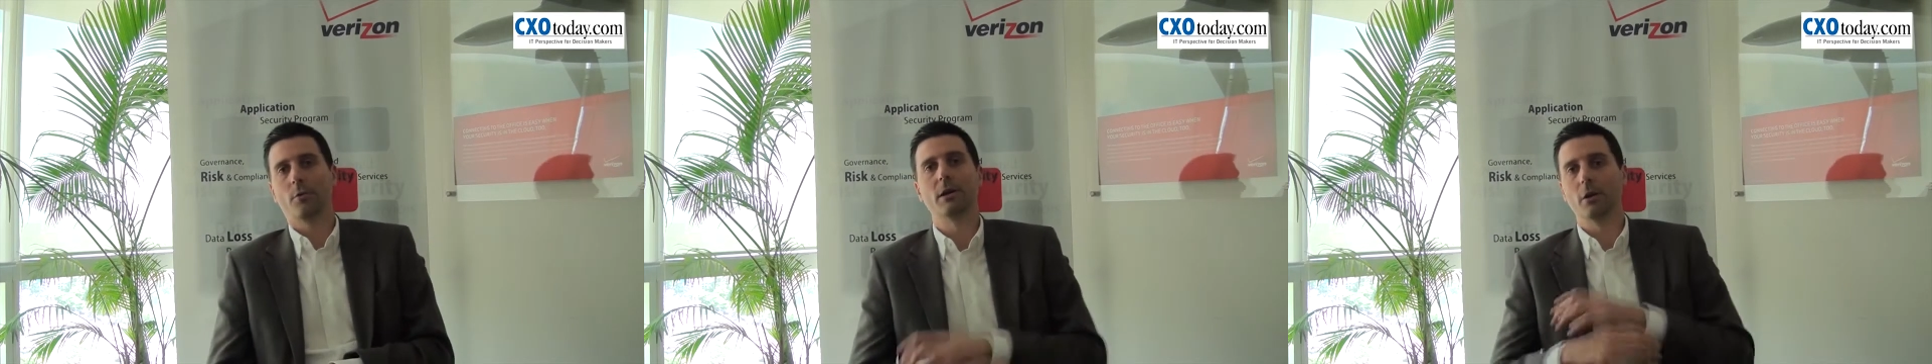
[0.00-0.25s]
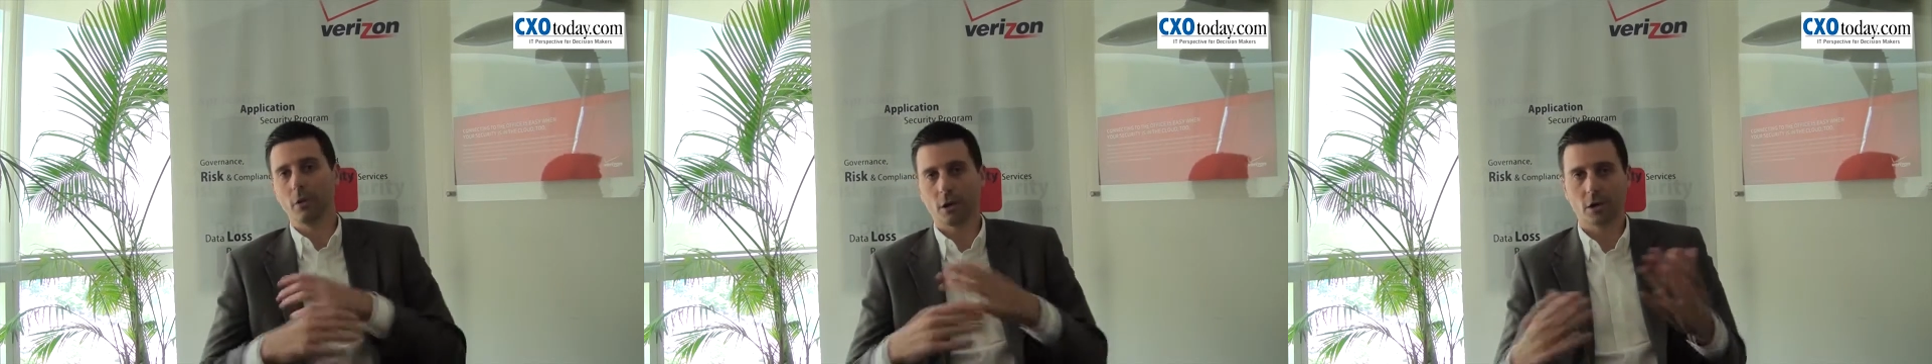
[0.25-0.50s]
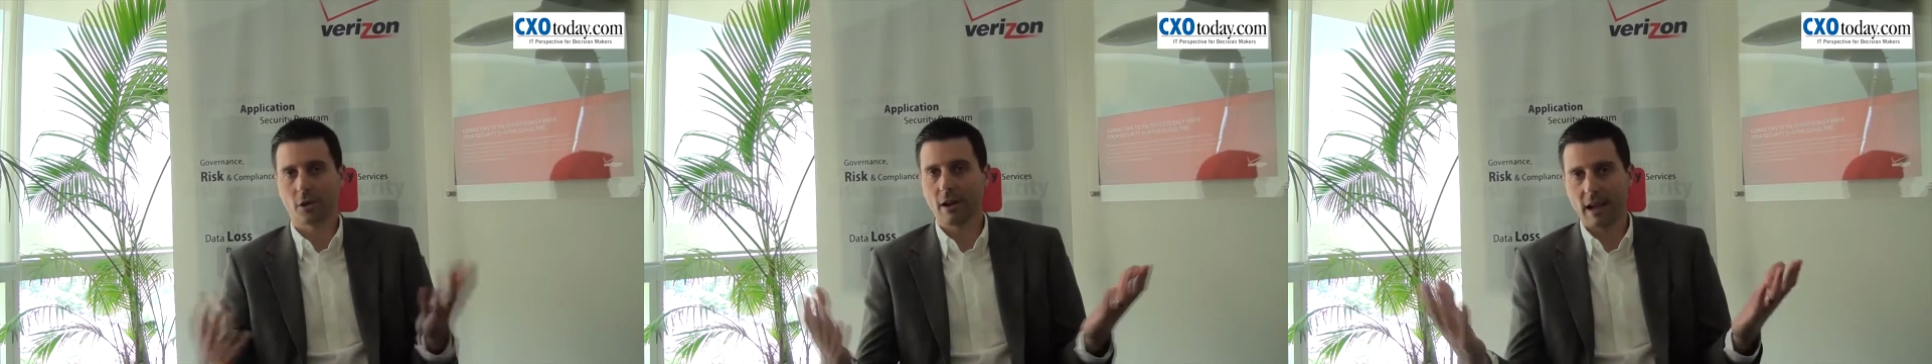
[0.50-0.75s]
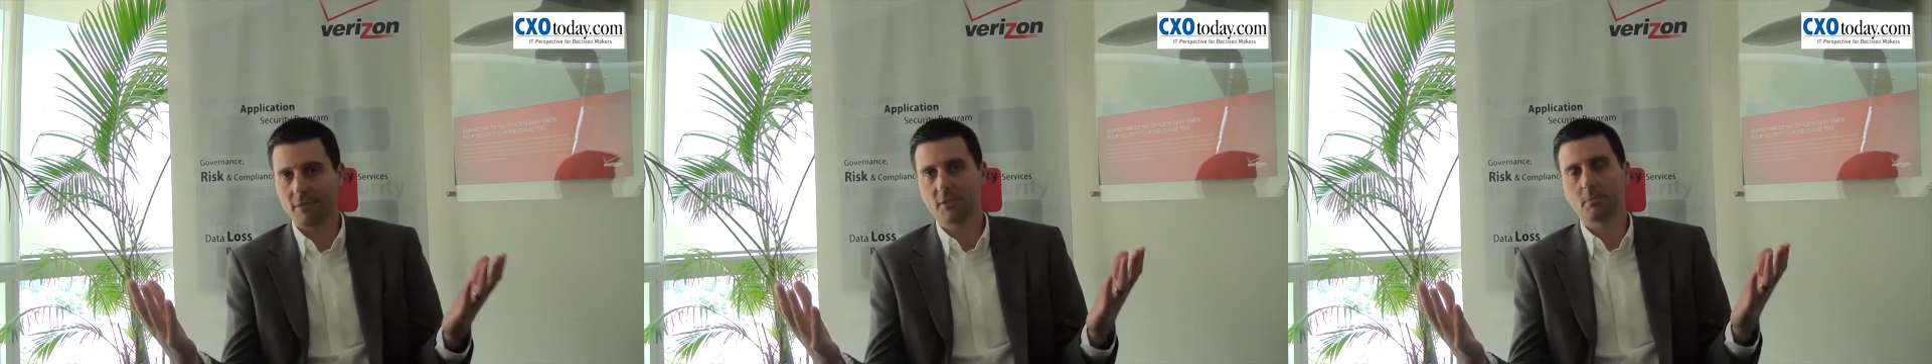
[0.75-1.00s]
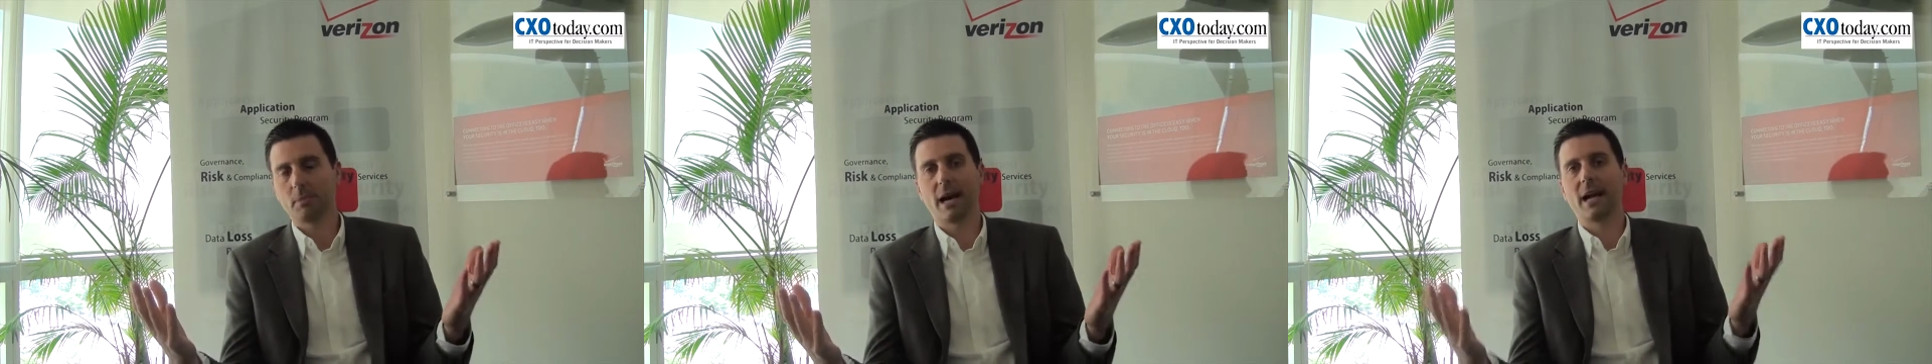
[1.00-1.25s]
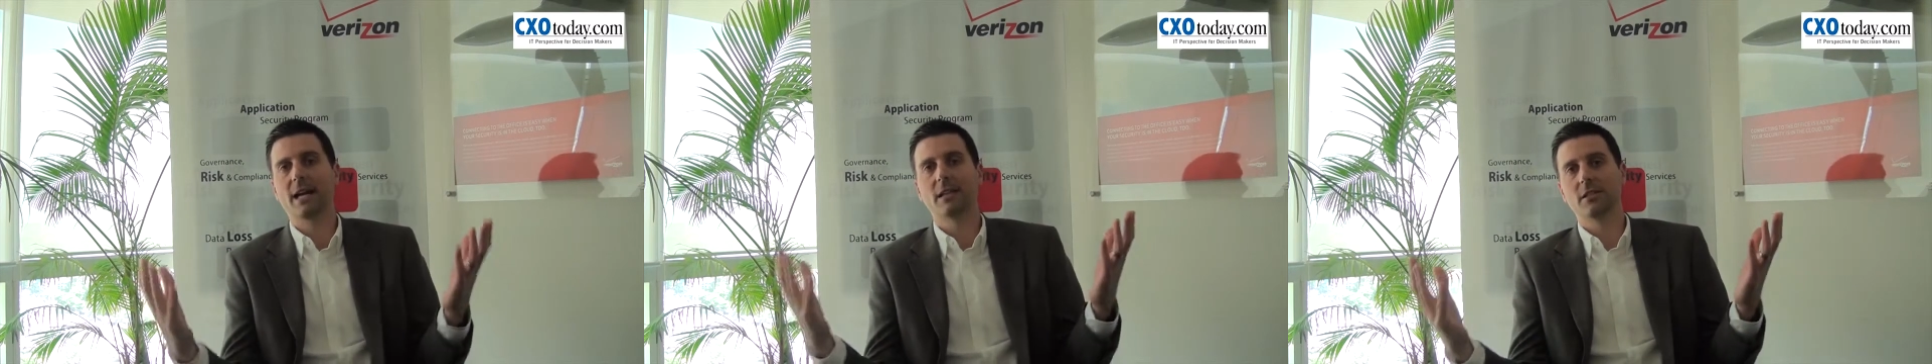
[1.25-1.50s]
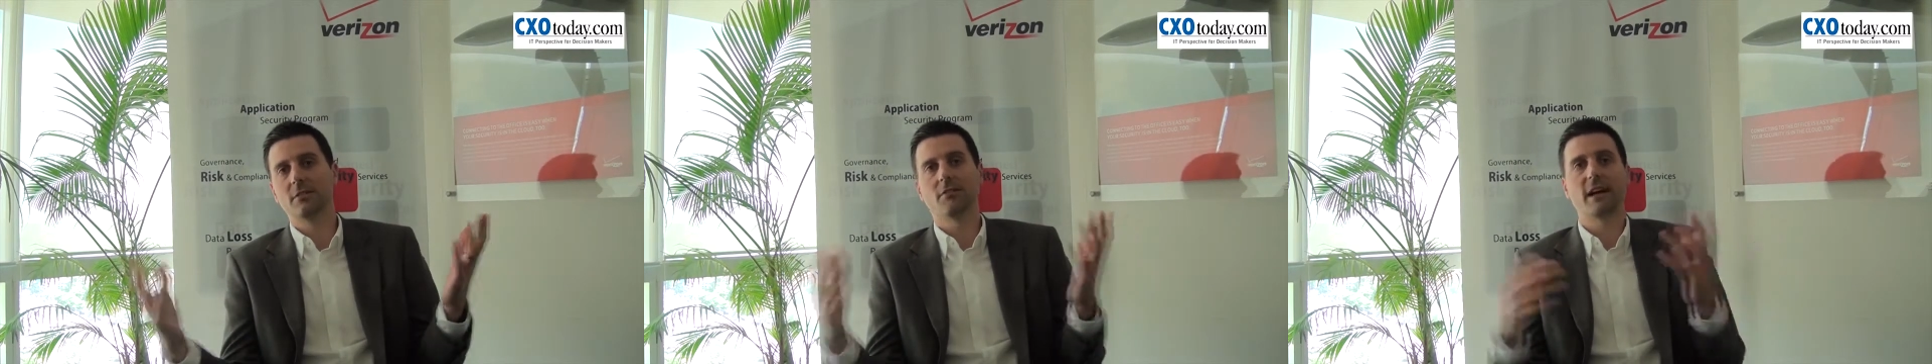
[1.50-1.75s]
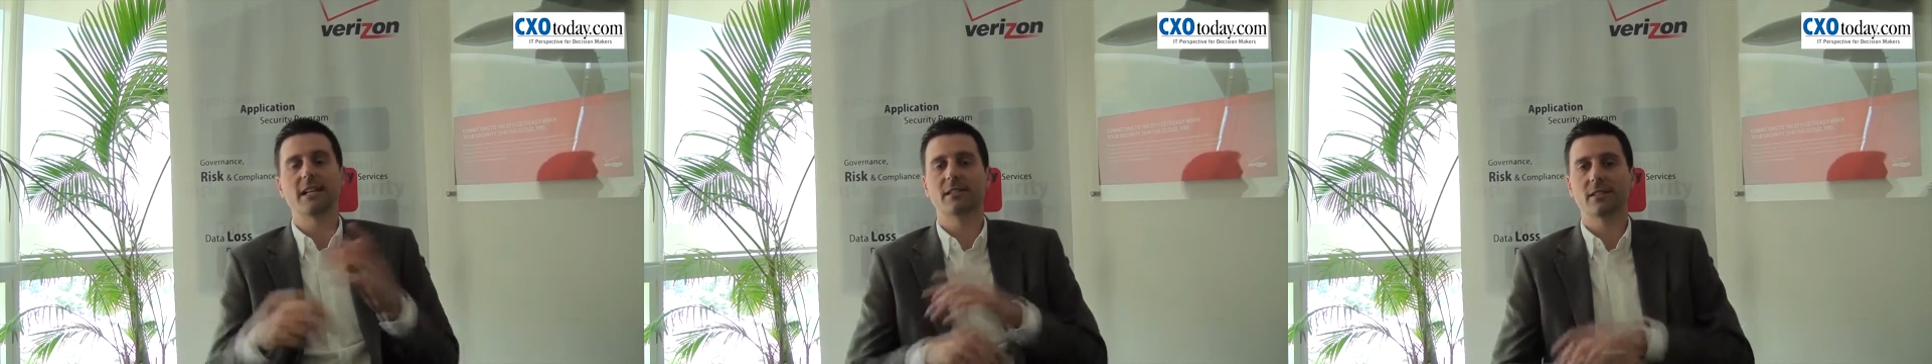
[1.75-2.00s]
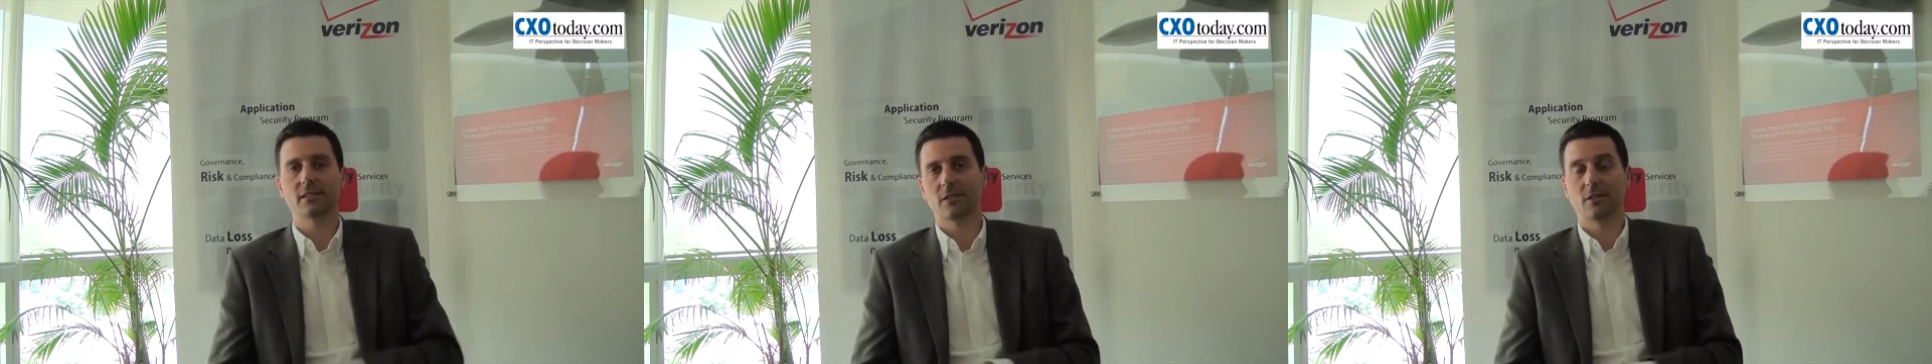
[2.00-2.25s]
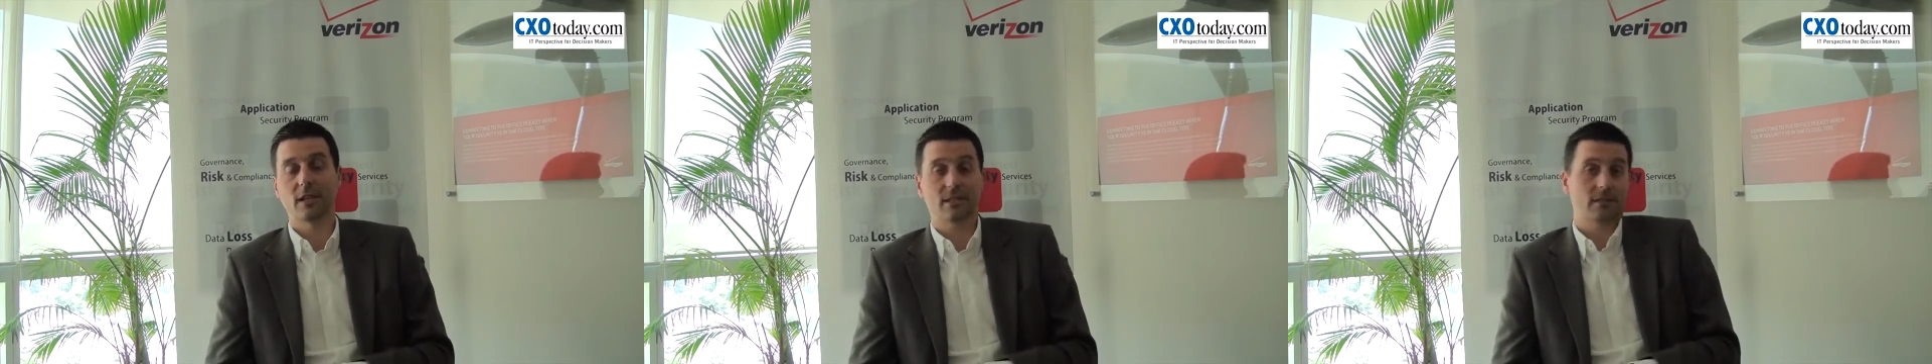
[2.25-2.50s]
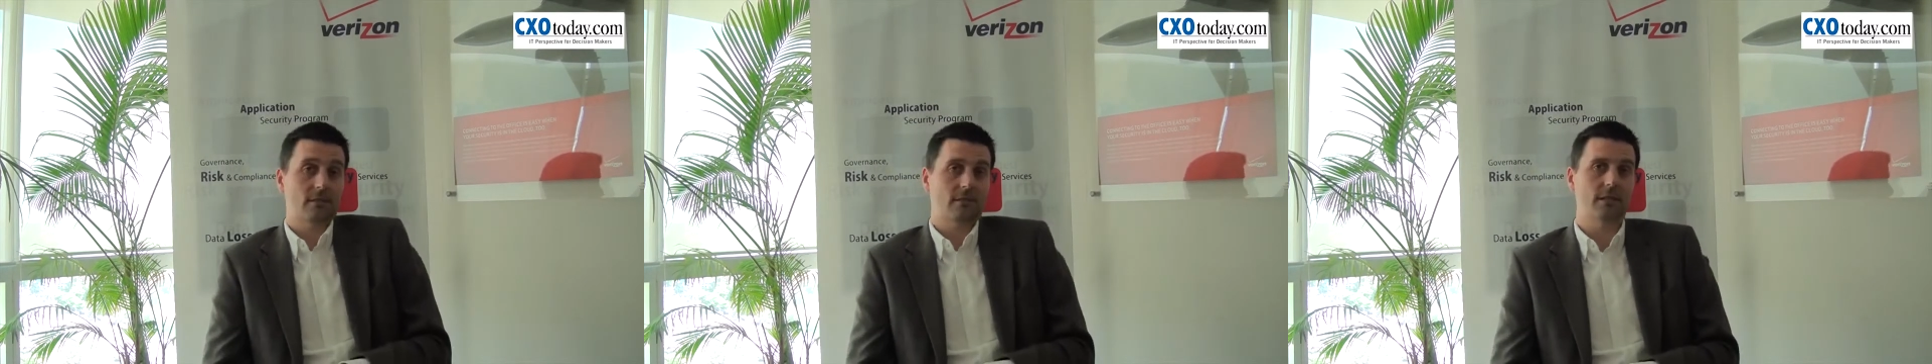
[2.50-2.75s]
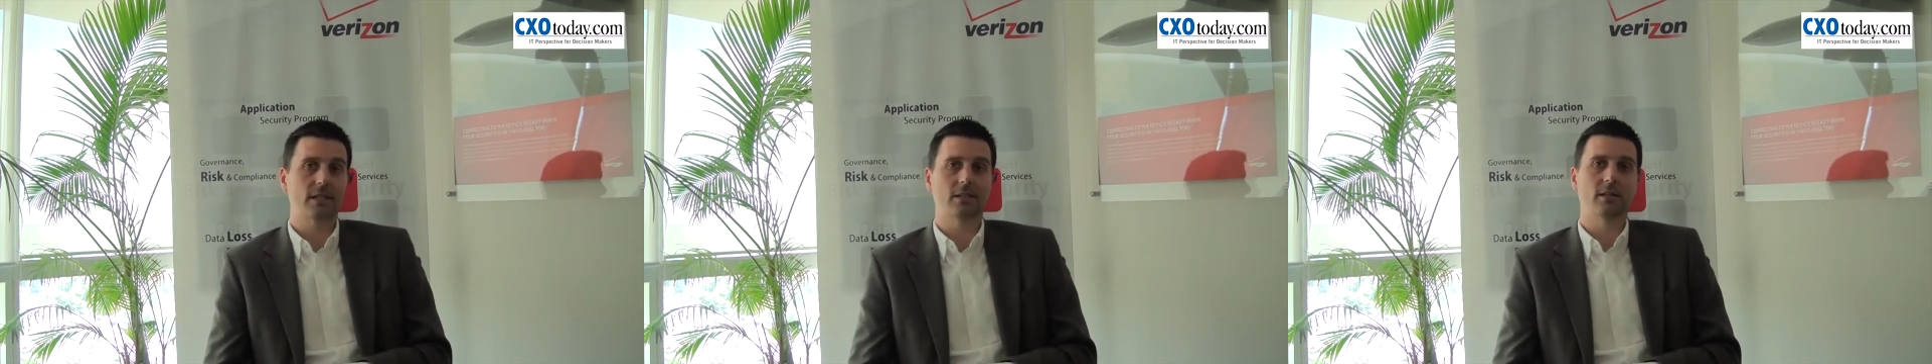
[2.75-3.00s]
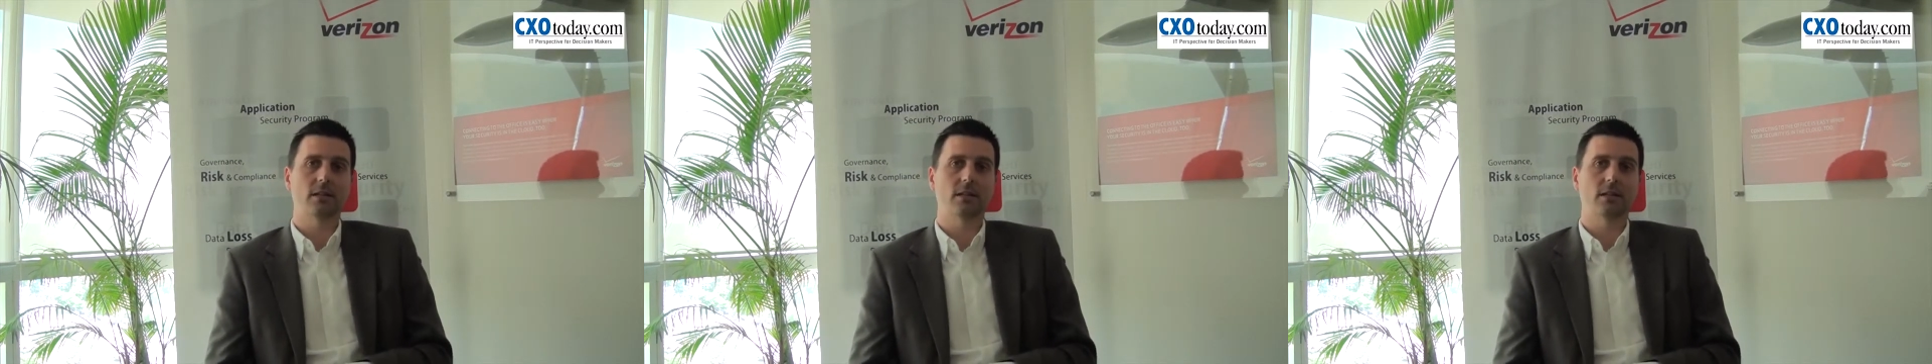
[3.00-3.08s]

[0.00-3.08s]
we no longer have to buy devices, that's